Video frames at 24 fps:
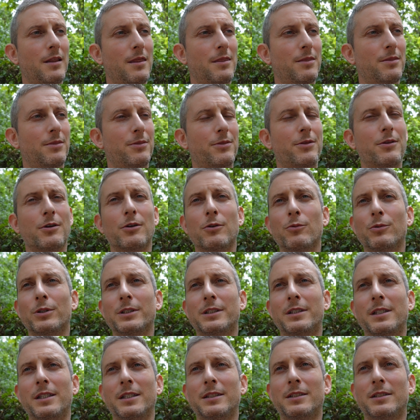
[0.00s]
There
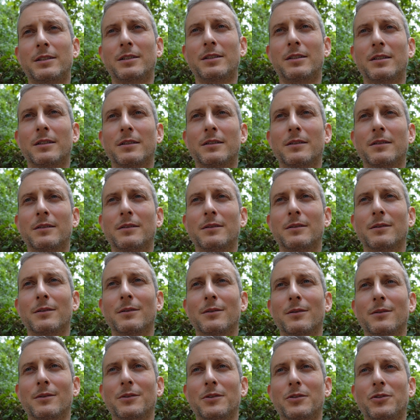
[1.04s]
was this
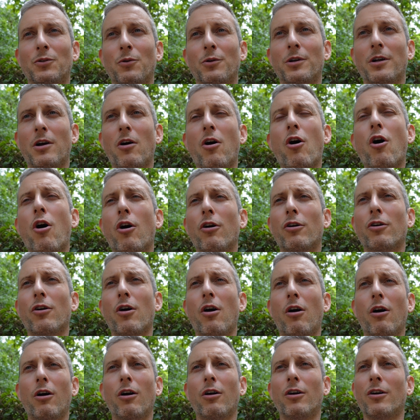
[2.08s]
sort of
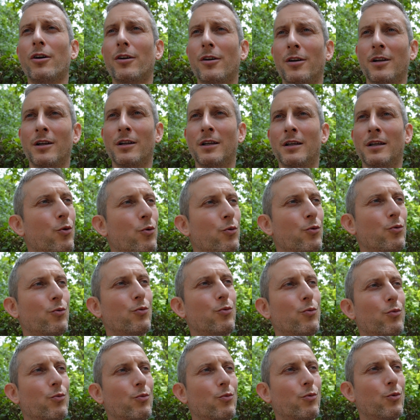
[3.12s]

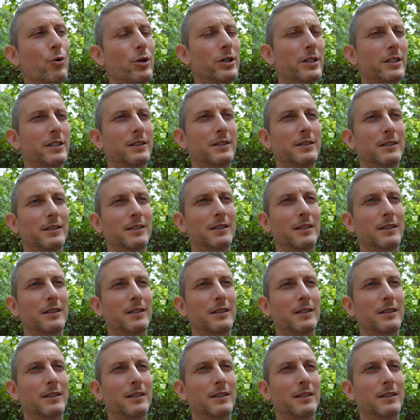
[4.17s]
who would